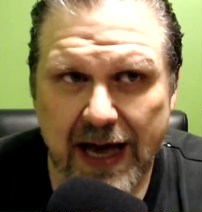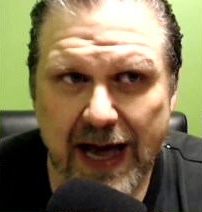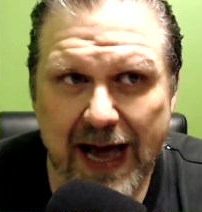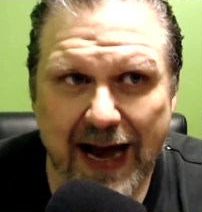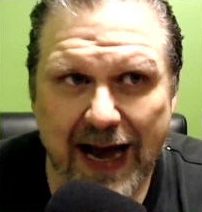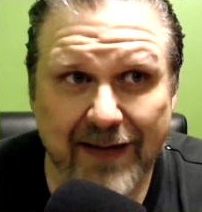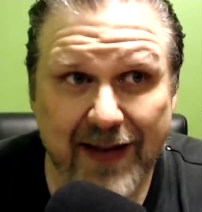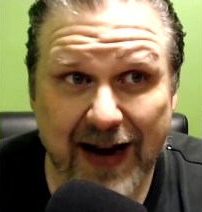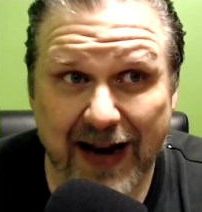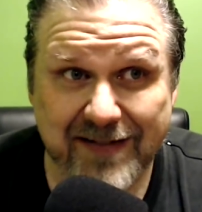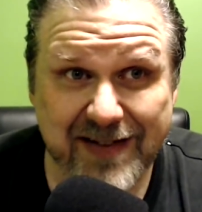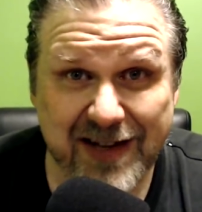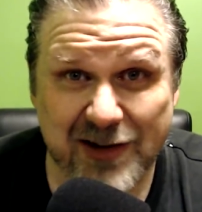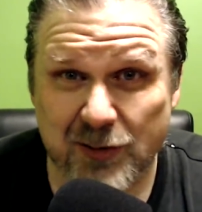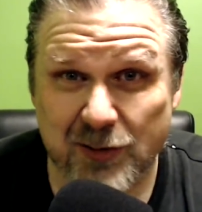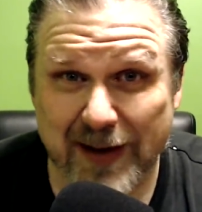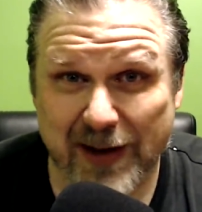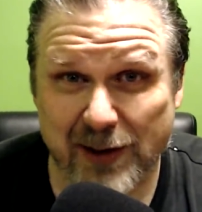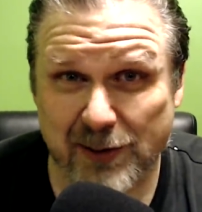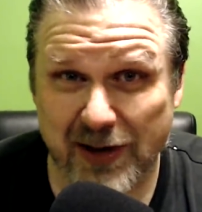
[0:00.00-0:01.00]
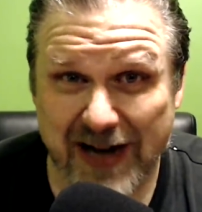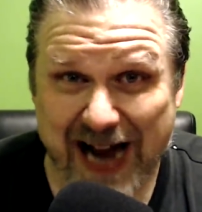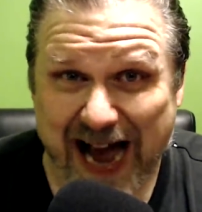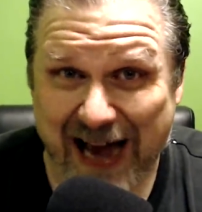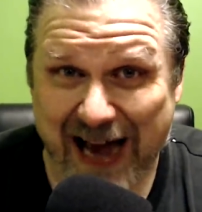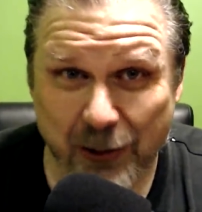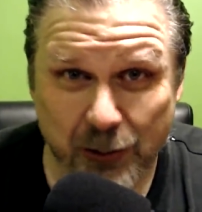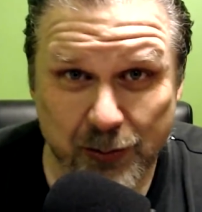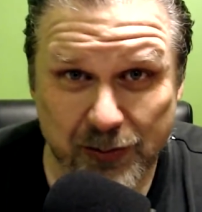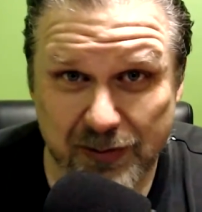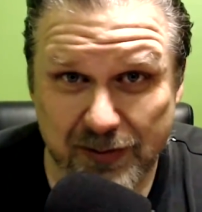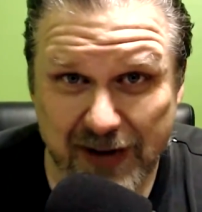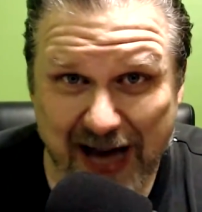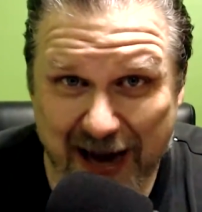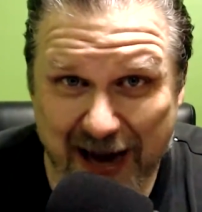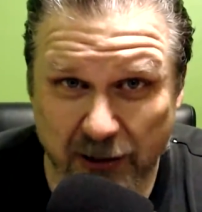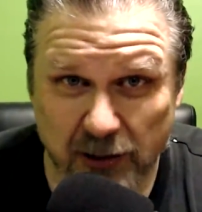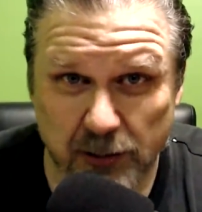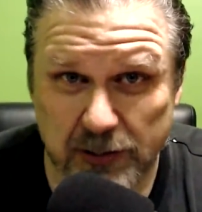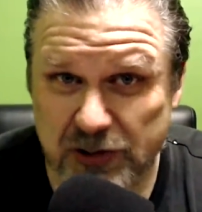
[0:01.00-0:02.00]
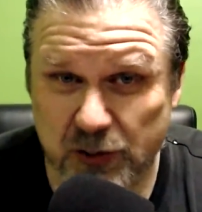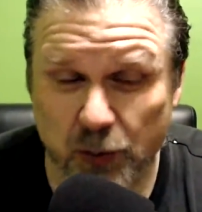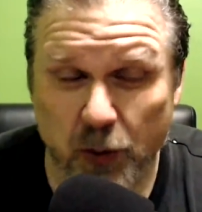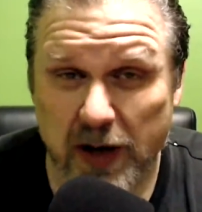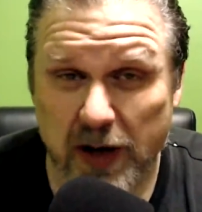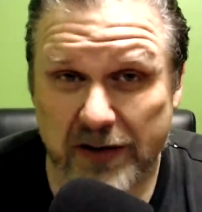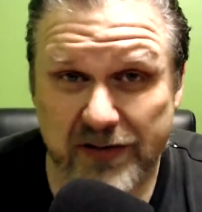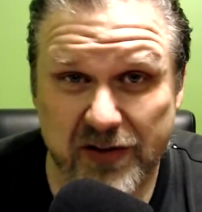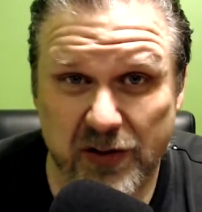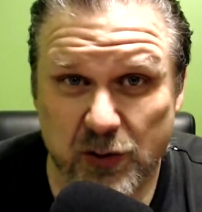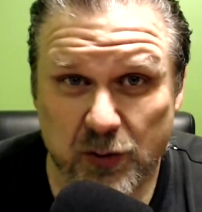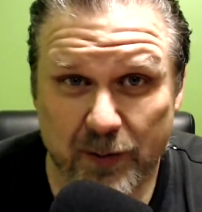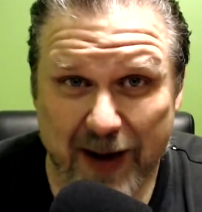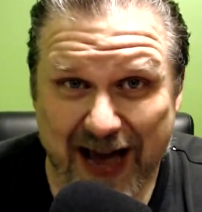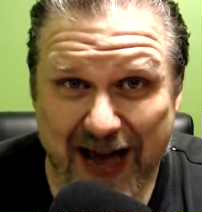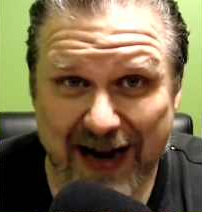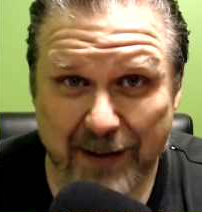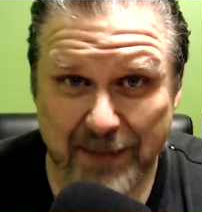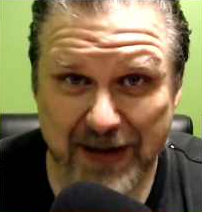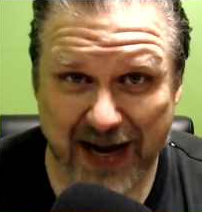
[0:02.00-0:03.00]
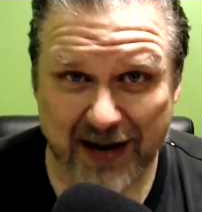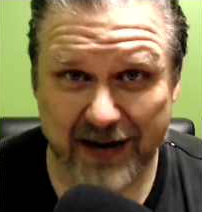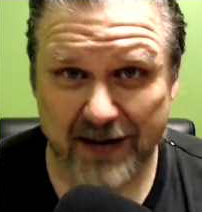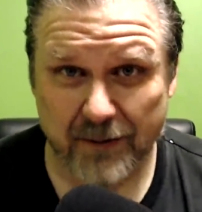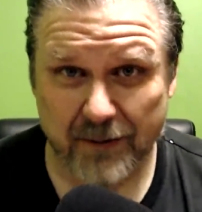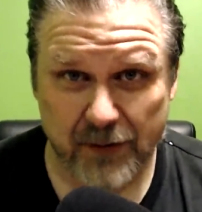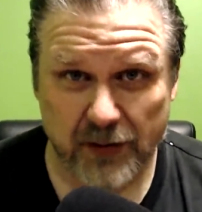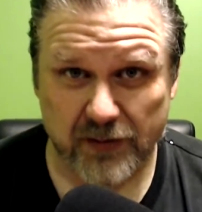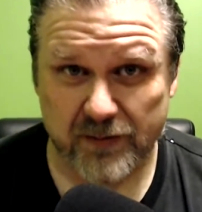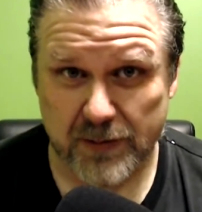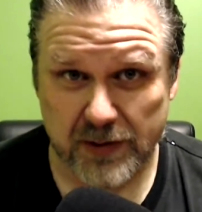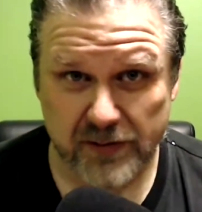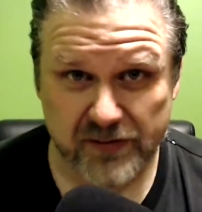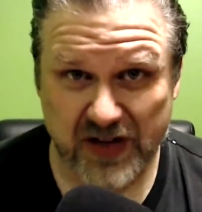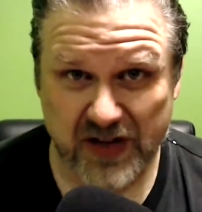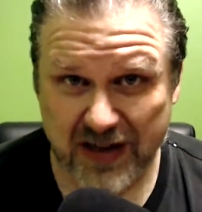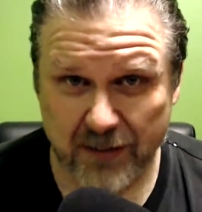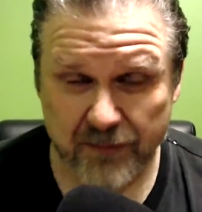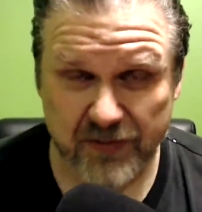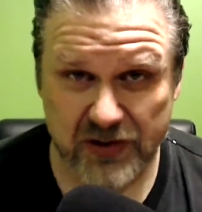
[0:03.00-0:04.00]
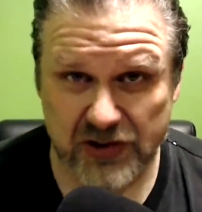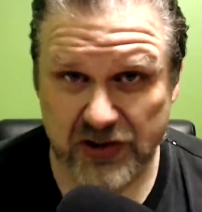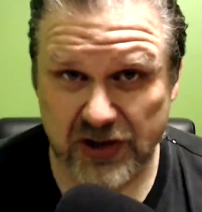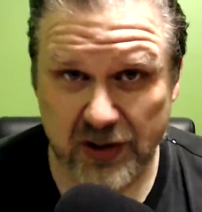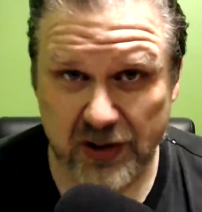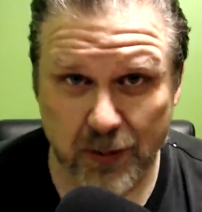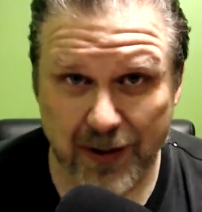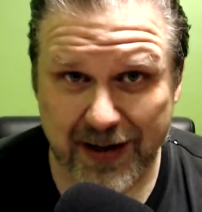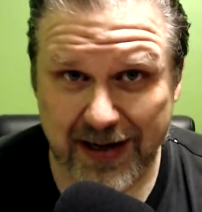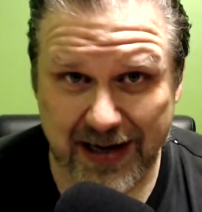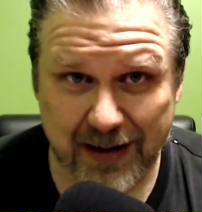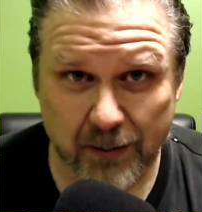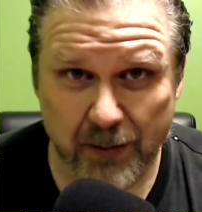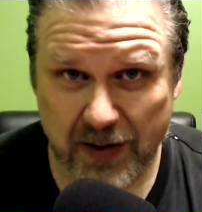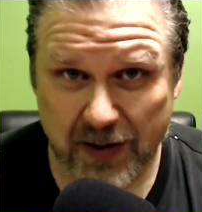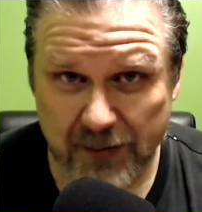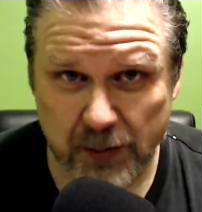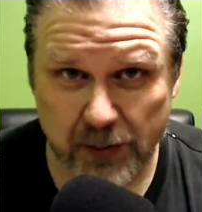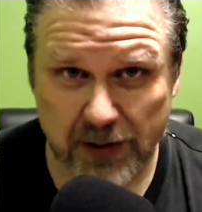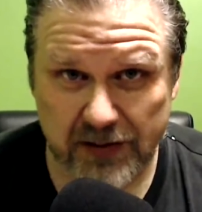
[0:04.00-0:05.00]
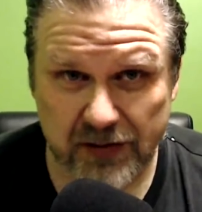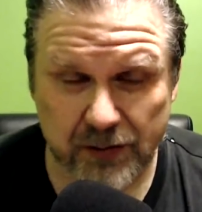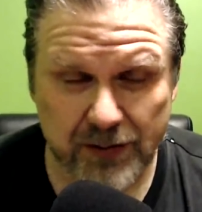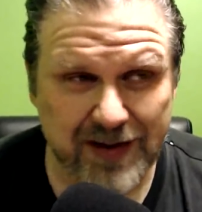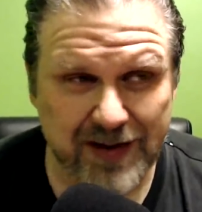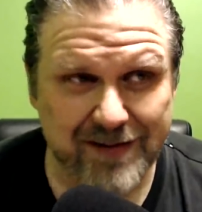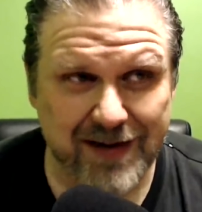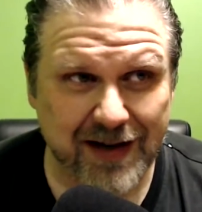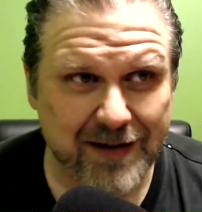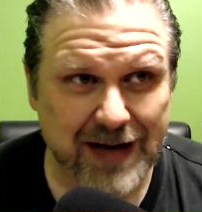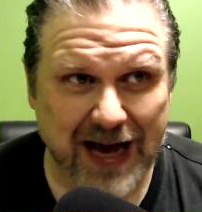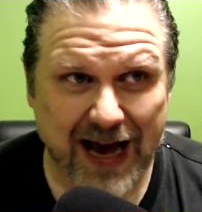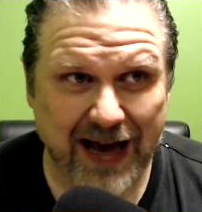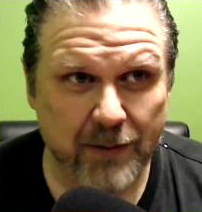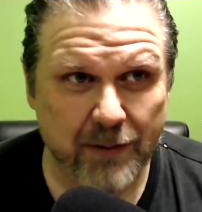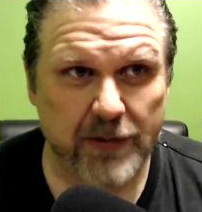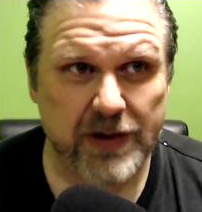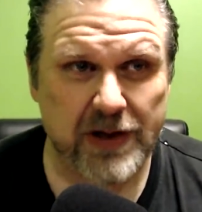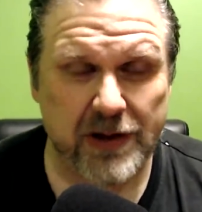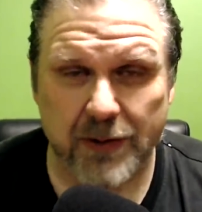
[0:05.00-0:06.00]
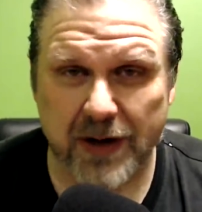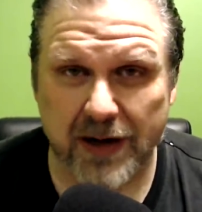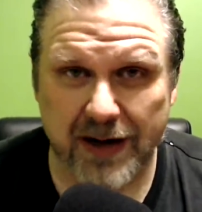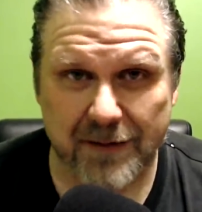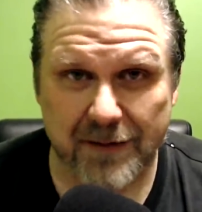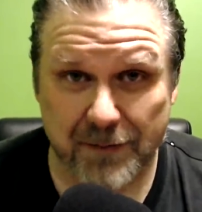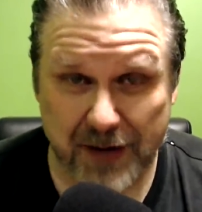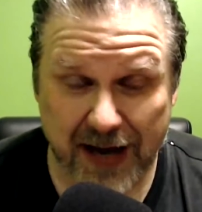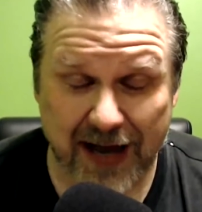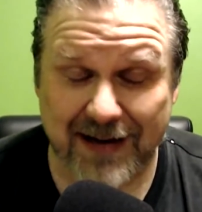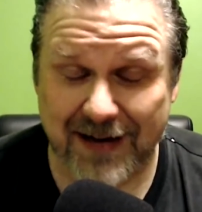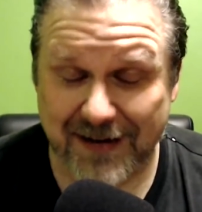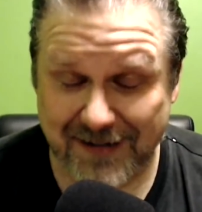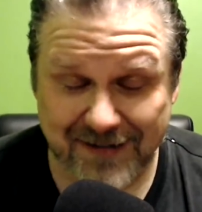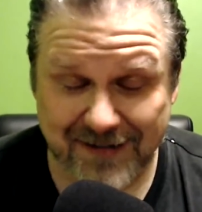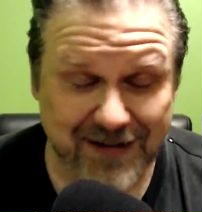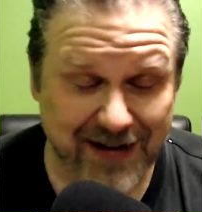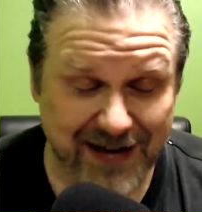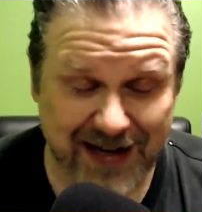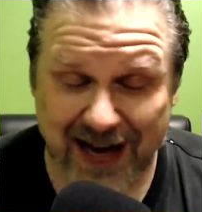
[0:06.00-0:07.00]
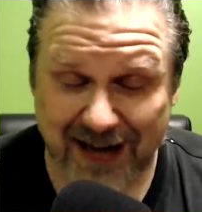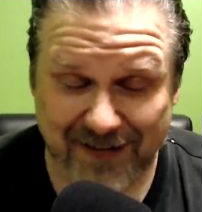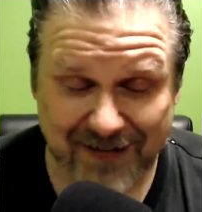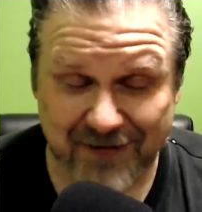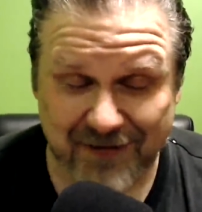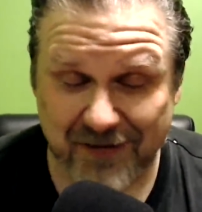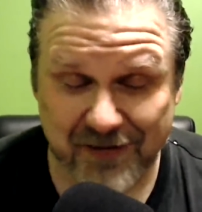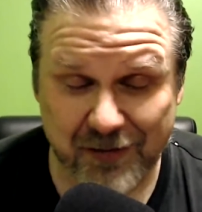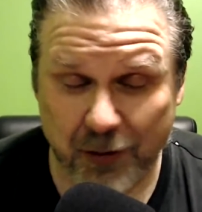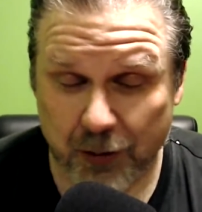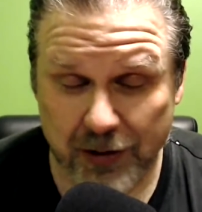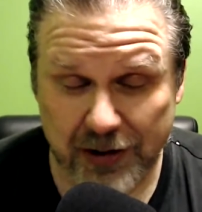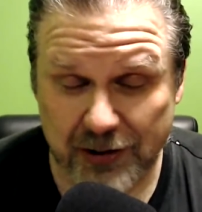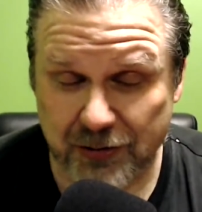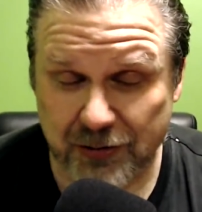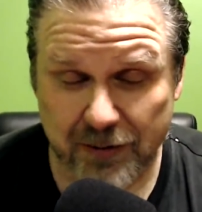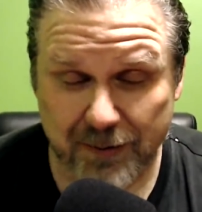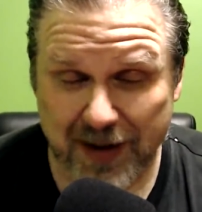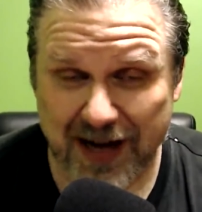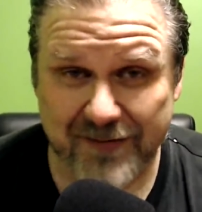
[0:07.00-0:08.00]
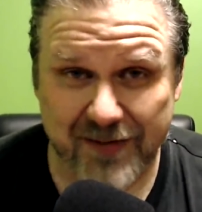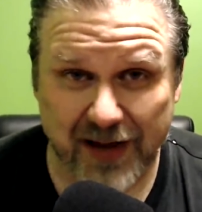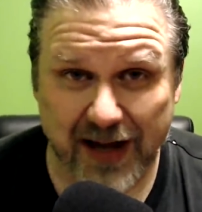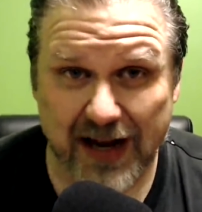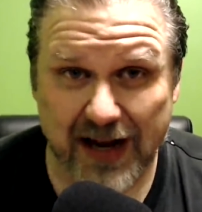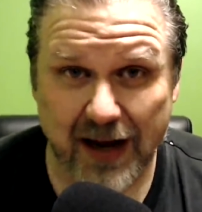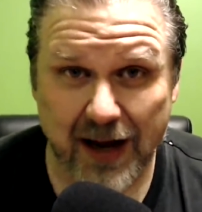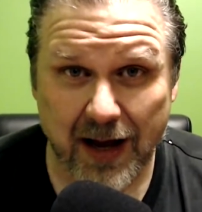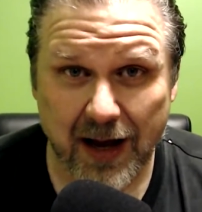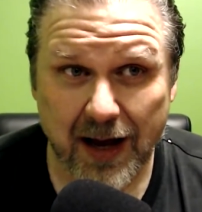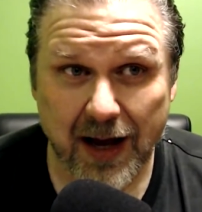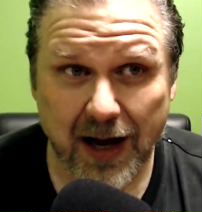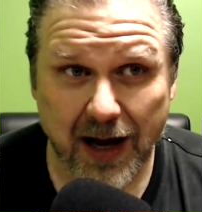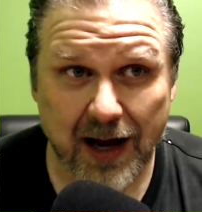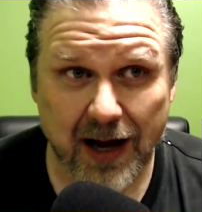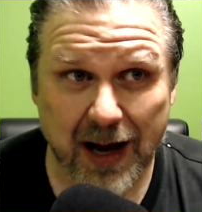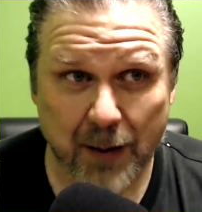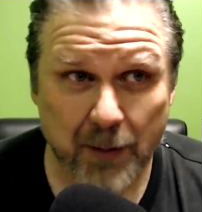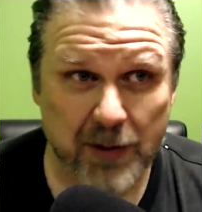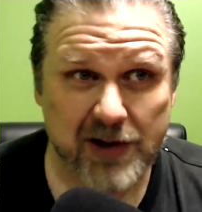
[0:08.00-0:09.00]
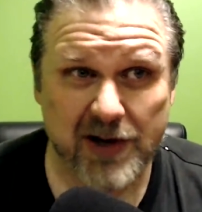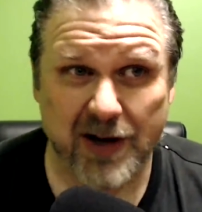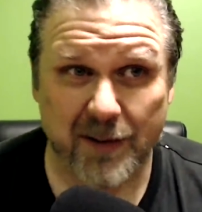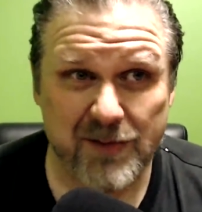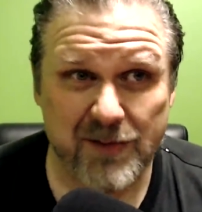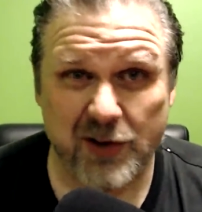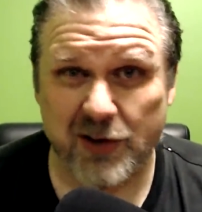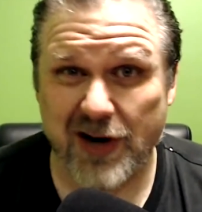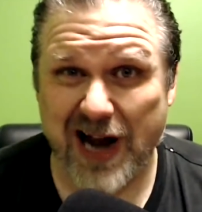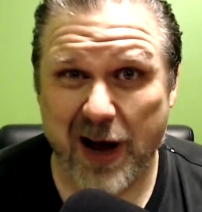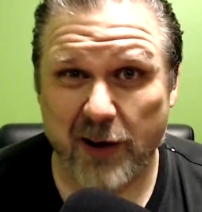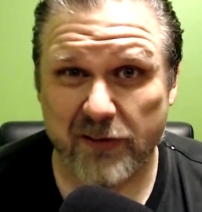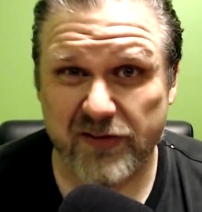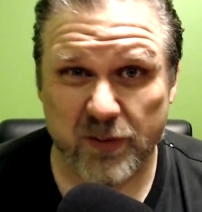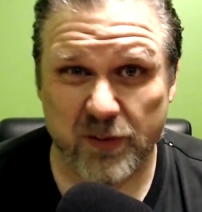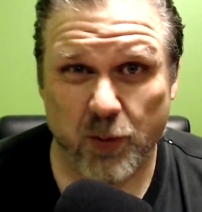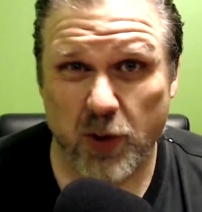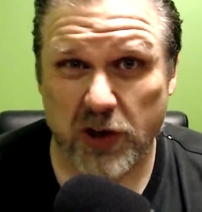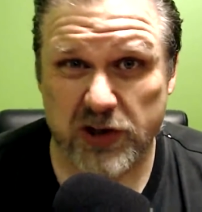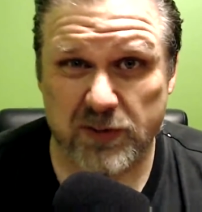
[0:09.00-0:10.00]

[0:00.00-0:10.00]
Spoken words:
And then I said to him, I go, look, I don't know what you want to do, man. I mean, if there's museums and shit you want to hit, whatever you want to do. And he's like, you know what? And again, this is totally true. Ahmad's like, I want to come to your house and watch